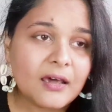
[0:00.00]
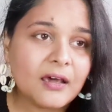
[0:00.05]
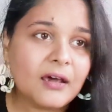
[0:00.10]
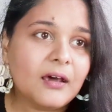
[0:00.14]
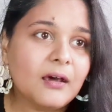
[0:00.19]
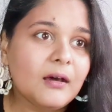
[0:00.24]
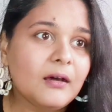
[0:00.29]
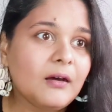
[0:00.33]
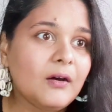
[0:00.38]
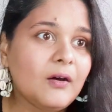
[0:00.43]

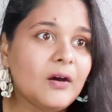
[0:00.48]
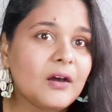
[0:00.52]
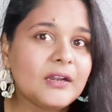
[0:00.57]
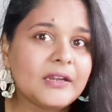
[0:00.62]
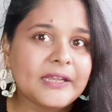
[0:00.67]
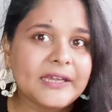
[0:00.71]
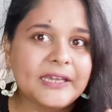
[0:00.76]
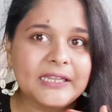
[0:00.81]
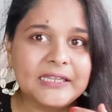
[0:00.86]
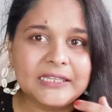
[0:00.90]

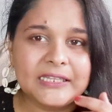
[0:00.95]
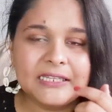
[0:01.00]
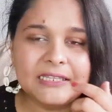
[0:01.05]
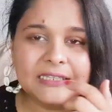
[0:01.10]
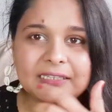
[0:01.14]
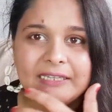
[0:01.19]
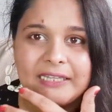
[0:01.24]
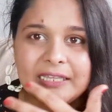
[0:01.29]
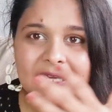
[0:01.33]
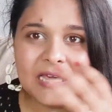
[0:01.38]
or any
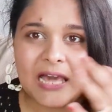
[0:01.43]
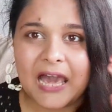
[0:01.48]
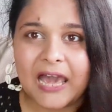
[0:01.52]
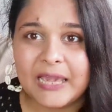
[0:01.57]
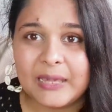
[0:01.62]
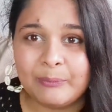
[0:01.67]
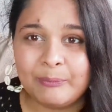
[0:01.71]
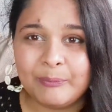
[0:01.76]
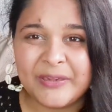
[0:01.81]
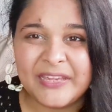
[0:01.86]
like
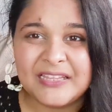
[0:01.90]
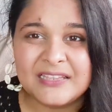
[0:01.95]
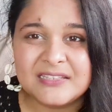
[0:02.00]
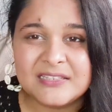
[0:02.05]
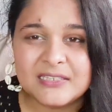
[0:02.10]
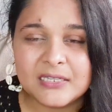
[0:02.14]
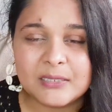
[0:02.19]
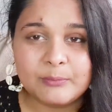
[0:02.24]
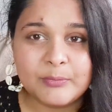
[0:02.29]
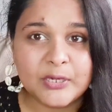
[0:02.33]
eye
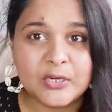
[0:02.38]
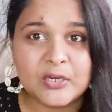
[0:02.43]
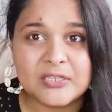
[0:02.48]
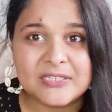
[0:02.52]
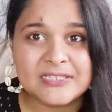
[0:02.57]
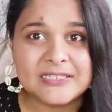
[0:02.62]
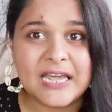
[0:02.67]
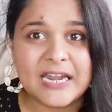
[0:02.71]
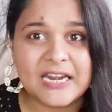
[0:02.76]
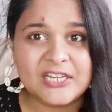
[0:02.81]
pencil,
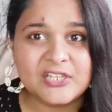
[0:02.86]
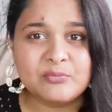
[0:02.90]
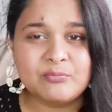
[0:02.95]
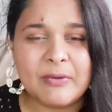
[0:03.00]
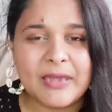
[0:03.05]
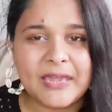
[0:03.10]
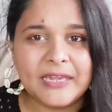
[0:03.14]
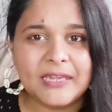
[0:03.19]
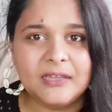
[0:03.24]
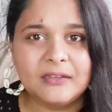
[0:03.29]
because that's
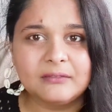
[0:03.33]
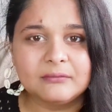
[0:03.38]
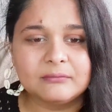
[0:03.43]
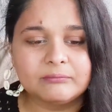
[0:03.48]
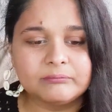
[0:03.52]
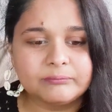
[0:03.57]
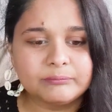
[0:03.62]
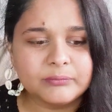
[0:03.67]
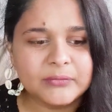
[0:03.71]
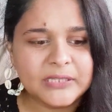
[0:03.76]
my
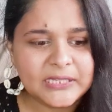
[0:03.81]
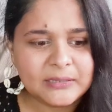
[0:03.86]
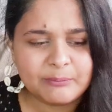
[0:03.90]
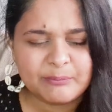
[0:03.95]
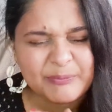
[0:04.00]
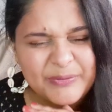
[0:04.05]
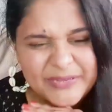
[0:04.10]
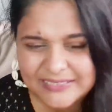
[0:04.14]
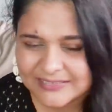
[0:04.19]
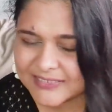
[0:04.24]

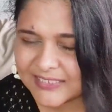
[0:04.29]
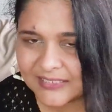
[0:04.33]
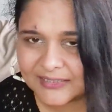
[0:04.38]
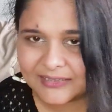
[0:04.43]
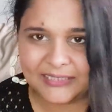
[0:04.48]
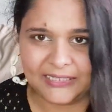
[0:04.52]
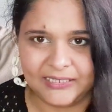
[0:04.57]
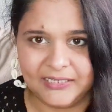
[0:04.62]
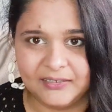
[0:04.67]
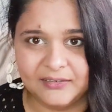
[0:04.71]
like
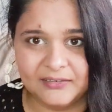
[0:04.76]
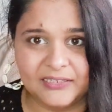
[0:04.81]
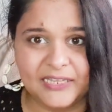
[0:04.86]
basic thing.